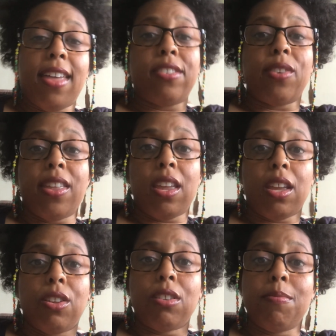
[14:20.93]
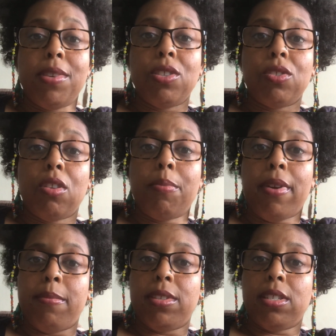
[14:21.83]
So that they can cook the meals on the
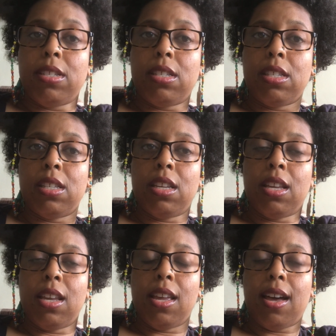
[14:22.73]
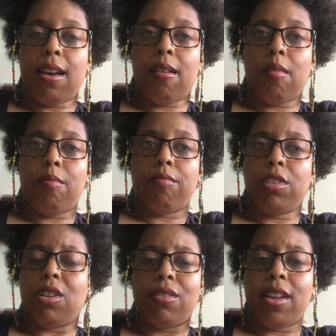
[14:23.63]
premises,
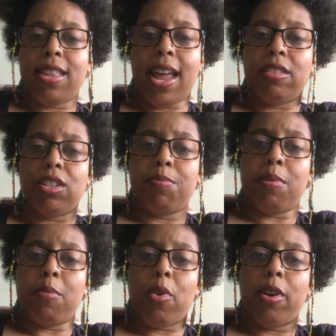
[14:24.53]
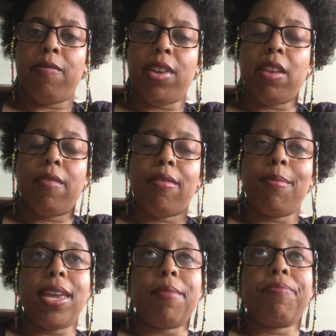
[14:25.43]
and that'll just be more convenient for
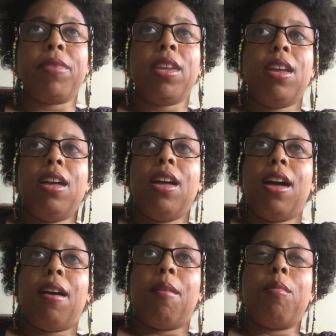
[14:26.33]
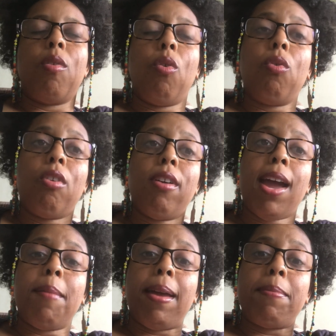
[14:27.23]
me. Or
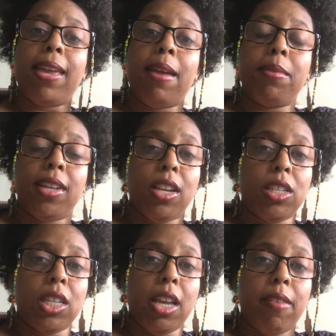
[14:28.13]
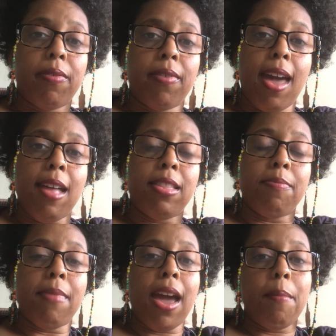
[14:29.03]
I might be able to get a chef at
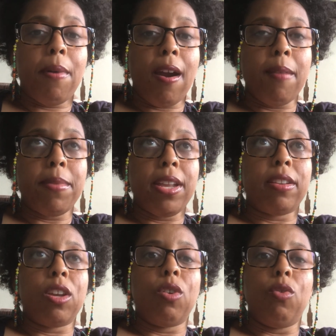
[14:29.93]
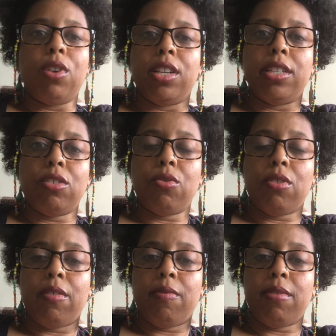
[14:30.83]
my apartment who can just sort
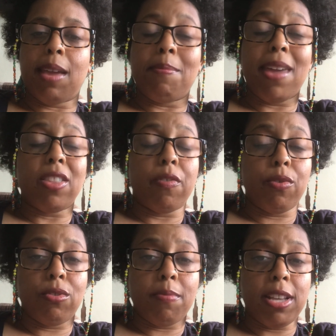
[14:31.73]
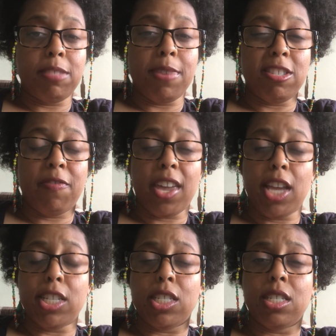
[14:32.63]
of like make the food to my
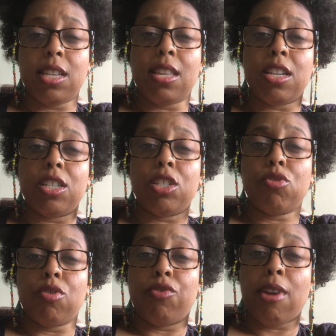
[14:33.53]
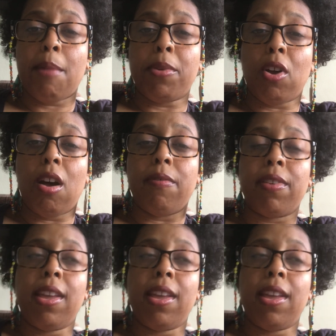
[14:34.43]
specifications and then just sort of drop it off